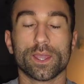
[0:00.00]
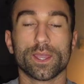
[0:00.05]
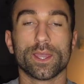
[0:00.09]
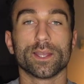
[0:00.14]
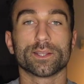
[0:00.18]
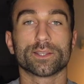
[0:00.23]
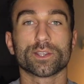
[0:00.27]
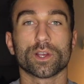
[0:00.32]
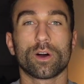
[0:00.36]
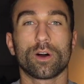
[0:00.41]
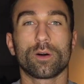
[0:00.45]

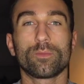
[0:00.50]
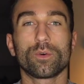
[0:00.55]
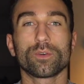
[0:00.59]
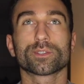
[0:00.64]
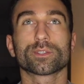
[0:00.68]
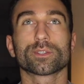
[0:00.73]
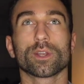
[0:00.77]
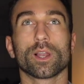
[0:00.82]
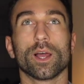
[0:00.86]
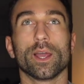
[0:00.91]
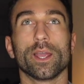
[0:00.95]
It's
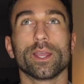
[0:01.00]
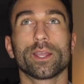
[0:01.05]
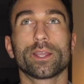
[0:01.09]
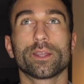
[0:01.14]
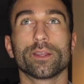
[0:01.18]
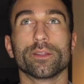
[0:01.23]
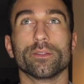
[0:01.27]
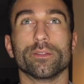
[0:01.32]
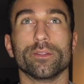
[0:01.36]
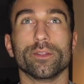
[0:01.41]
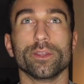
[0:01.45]
almost
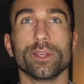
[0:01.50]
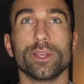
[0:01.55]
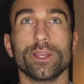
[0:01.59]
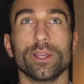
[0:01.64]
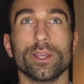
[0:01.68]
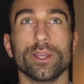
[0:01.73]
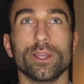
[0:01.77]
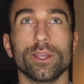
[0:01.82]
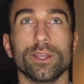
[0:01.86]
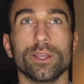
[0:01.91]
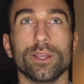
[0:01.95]
like
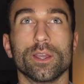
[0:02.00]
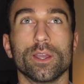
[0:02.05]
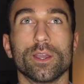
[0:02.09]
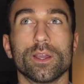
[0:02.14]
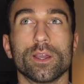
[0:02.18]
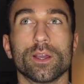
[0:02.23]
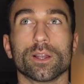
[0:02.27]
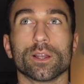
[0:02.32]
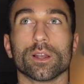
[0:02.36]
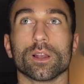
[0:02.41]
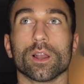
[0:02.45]
the
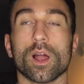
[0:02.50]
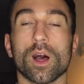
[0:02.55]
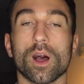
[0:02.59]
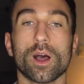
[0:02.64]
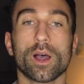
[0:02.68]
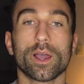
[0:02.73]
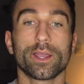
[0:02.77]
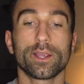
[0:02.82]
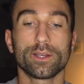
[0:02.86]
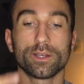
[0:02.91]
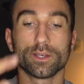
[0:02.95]

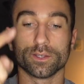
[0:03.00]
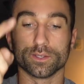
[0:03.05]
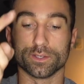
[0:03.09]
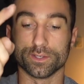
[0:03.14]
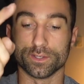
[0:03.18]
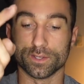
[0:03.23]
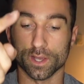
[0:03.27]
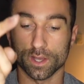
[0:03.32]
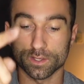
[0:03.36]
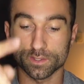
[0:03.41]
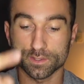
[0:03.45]
line
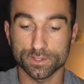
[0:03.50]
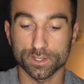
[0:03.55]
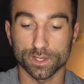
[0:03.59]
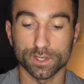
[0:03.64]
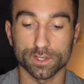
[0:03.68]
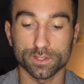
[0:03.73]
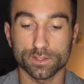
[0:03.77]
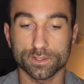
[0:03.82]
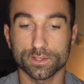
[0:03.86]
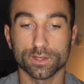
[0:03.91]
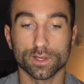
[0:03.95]

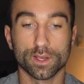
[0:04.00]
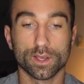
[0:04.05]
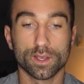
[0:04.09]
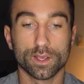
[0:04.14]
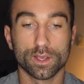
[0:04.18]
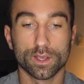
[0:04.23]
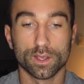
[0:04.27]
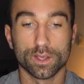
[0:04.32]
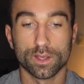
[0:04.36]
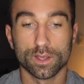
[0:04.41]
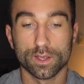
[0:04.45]
doesn't
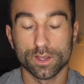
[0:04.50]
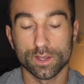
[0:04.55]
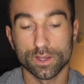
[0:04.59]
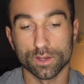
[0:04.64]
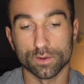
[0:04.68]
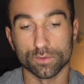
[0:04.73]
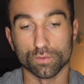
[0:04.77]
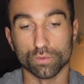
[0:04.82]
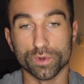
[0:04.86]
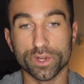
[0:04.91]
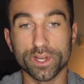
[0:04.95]

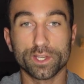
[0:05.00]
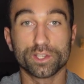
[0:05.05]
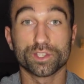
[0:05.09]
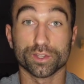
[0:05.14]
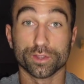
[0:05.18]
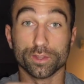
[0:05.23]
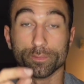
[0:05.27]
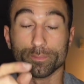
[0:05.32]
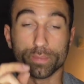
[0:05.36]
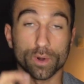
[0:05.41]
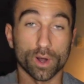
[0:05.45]
reach
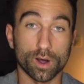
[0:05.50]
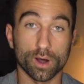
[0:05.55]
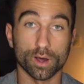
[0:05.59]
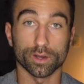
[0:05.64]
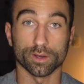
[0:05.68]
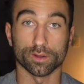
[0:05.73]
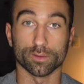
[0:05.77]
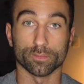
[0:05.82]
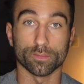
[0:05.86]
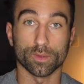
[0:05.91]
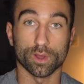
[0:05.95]
the
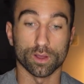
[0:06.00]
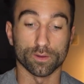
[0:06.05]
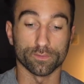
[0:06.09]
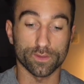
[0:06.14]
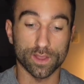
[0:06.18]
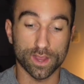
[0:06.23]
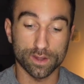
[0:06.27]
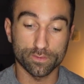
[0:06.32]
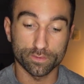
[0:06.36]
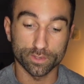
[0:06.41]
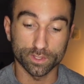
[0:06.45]
bottom of
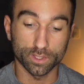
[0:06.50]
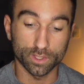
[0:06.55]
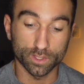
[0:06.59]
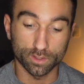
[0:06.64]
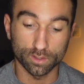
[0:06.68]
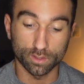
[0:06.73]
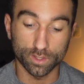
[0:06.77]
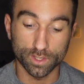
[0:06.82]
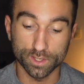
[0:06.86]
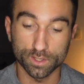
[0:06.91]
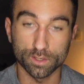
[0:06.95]
every
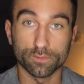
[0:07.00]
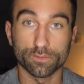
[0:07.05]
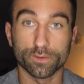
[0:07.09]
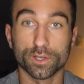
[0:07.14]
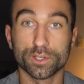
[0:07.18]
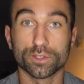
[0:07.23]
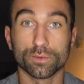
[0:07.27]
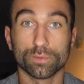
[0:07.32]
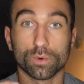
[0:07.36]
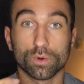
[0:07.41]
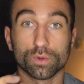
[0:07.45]
little
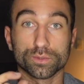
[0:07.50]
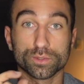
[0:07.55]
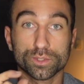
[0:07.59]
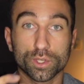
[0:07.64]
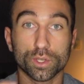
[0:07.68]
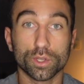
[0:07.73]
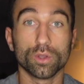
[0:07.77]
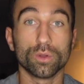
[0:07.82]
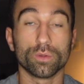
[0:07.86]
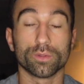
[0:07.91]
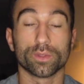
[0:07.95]
individual
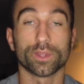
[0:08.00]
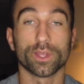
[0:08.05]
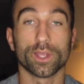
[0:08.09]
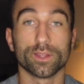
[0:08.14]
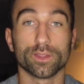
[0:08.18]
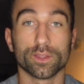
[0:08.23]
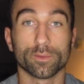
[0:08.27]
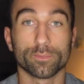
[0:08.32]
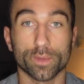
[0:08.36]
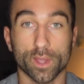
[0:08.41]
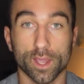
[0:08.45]
tooth
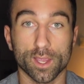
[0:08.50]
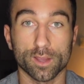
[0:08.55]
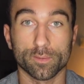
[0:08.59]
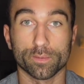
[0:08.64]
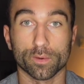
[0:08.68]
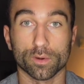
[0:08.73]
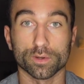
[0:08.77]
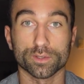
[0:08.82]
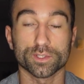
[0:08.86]
in the paper.